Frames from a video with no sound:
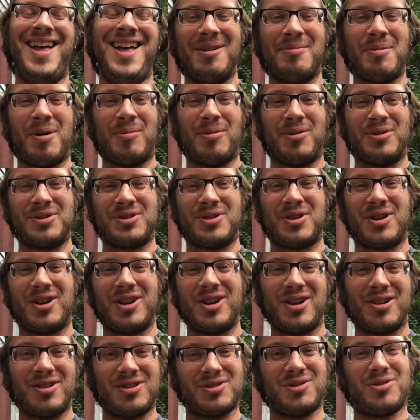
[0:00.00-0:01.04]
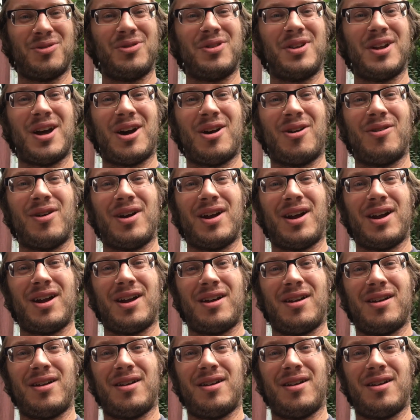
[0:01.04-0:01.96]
I'm almost 30 years old now, and